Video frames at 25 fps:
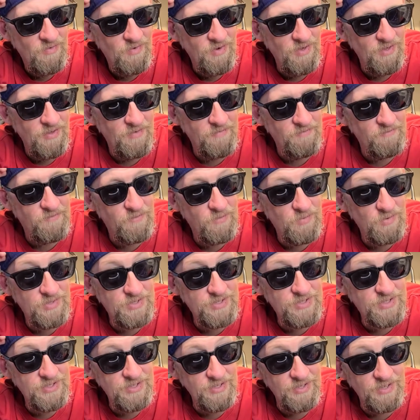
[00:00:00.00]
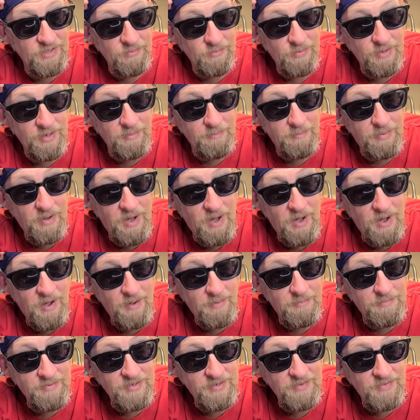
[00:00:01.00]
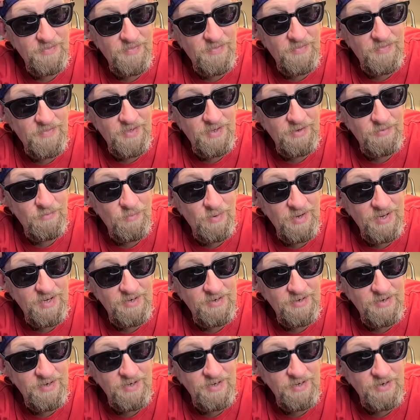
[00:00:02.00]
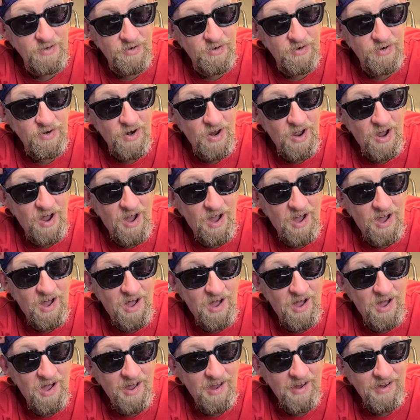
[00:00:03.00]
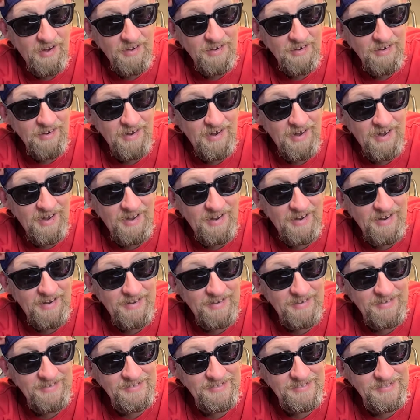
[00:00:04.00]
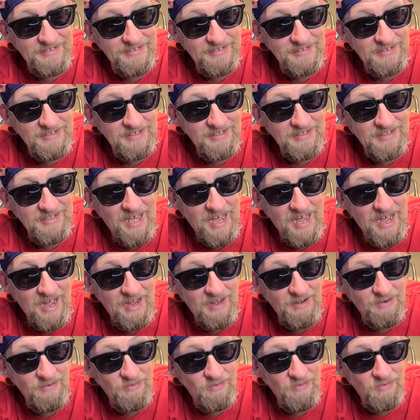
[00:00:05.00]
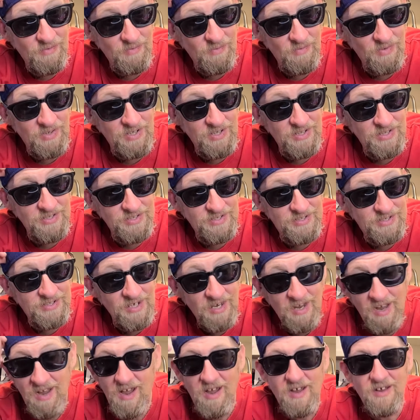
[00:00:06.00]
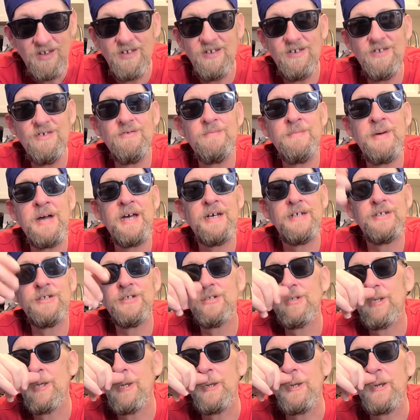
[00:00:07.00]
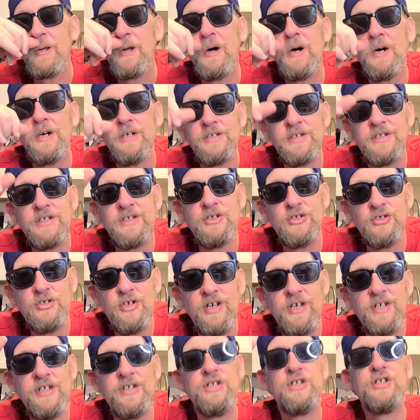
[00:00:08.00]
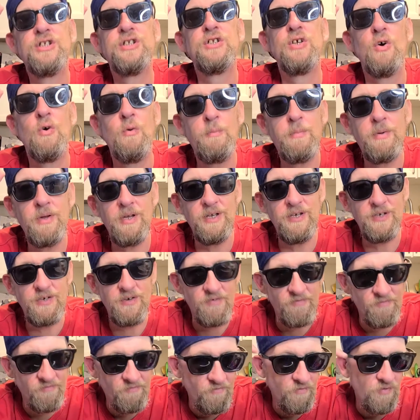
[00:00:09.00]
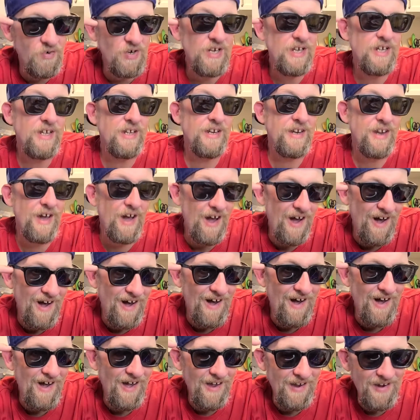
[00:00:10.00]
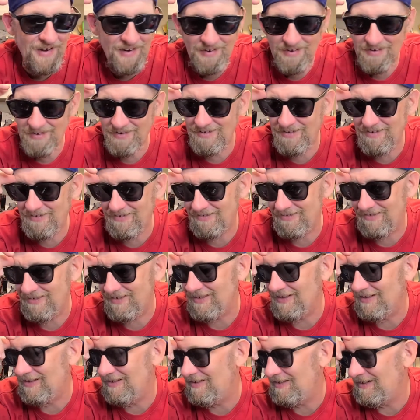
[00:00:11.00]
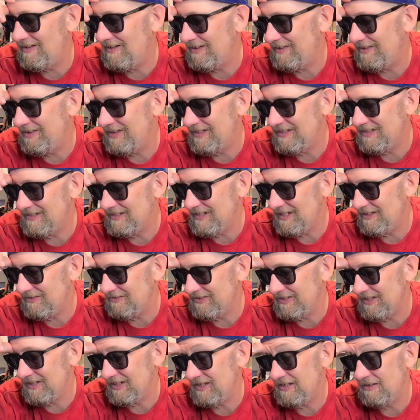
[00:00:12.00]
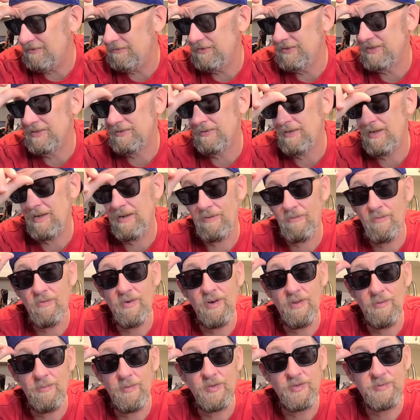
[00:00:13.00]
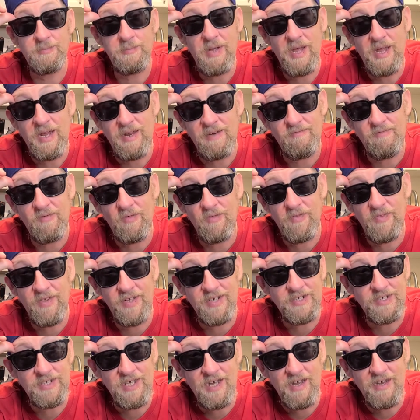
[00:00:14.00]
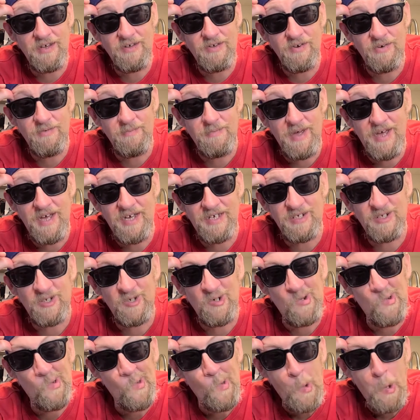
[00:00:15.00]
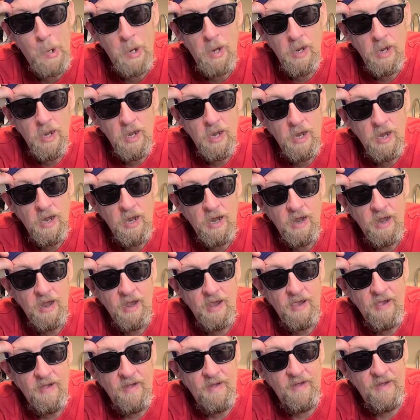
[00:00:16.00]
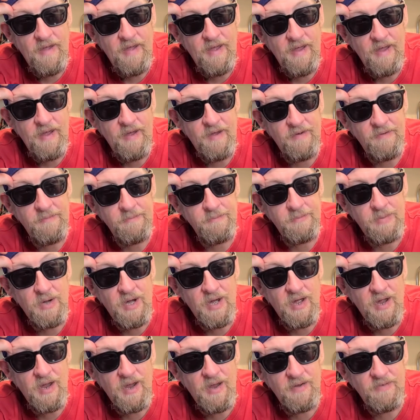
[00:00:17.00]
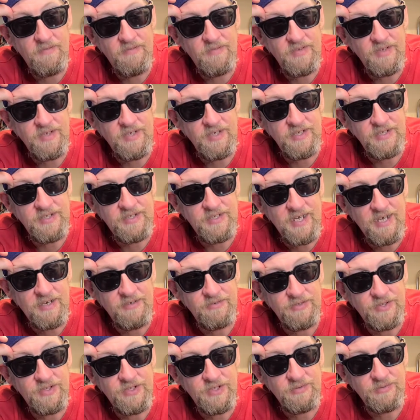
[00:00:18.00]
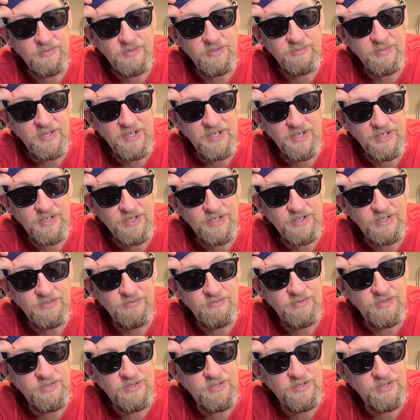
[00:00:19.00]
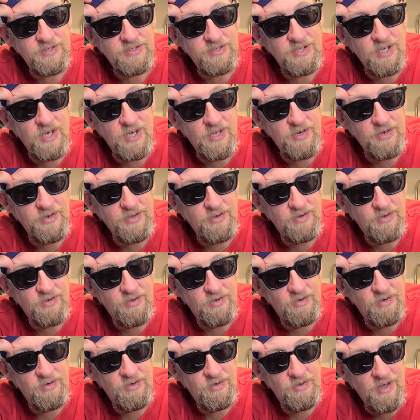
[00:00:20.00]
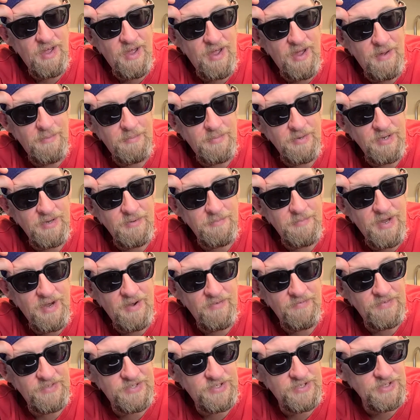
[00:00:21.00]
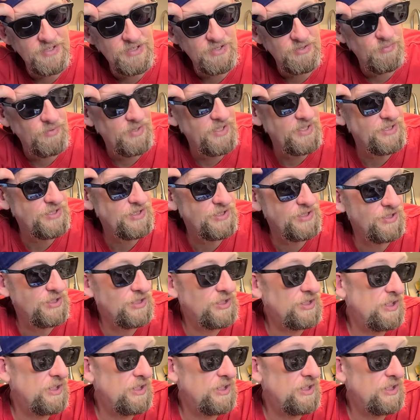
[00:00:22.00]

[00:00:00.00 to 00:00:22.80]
Well, unfortunately, when it popped, the thing went in her eye, and that was. Could you imagine getting concentrated soap in your freaking eye? Oh, God, that sounds like it was like one of the most painful things I could imagine. And by the sound she was making, she was not at all happy about the situation.